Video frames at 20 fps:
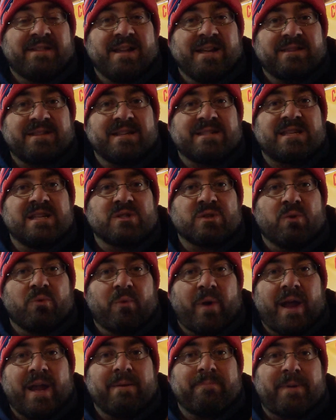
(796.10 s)
I think this is a
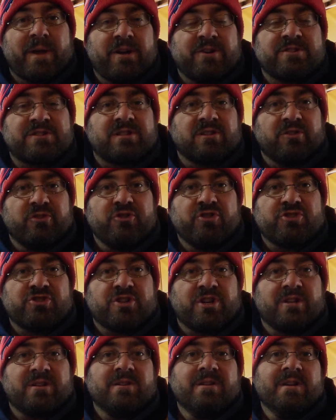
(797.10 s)
way better
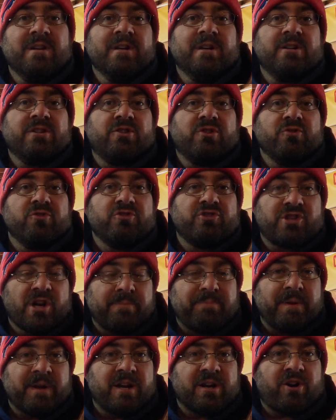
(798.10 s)
solution to
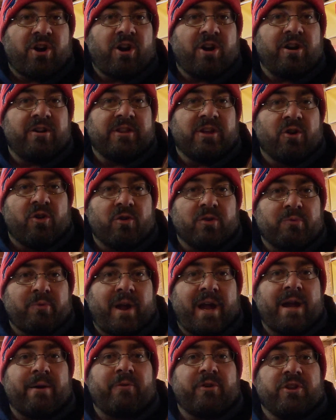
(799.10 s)
jumping a car the old
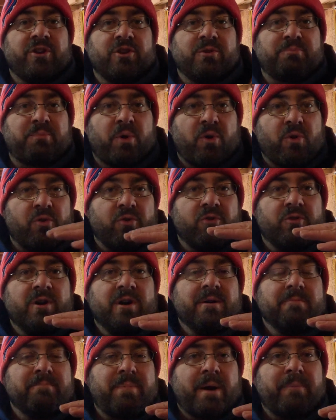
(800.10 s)
way where you'd pull
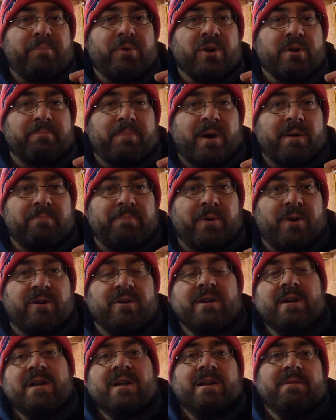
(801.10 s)
bumper to
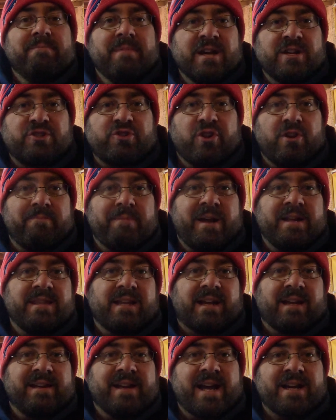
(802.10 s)
bumper, make sure you made
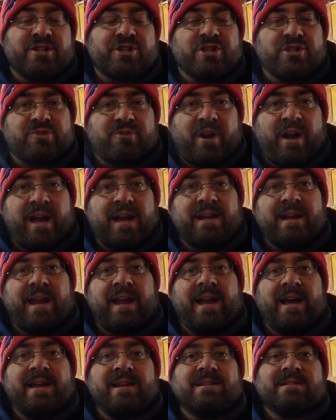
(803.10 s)
the connections right,
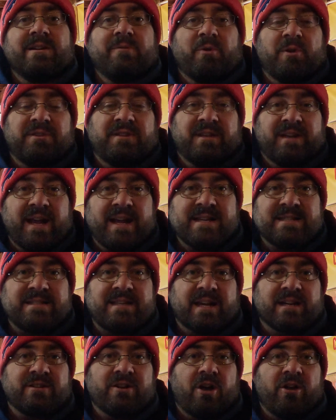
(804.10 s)
and with today's
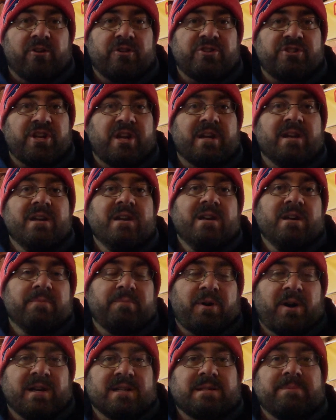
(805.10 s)
technology,
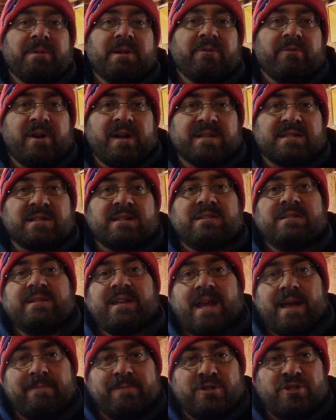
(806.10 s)
possibly risk
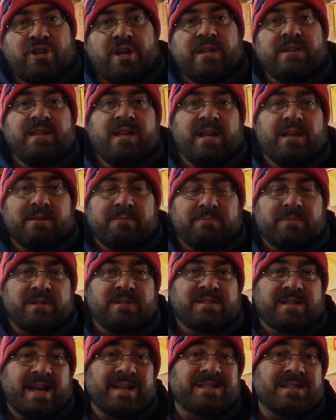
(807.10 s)
damaging the
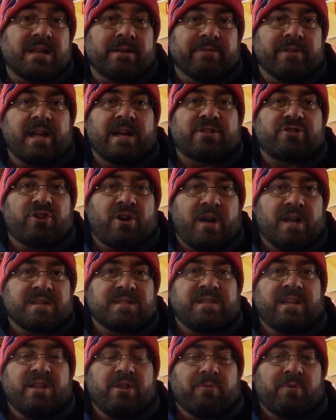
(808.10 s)
sensitive
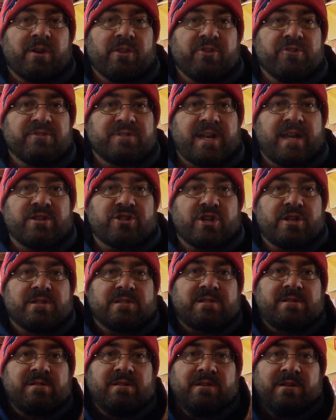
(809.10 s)
electronics in either one of those
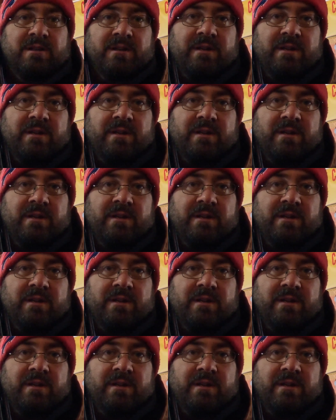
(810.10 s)
engines.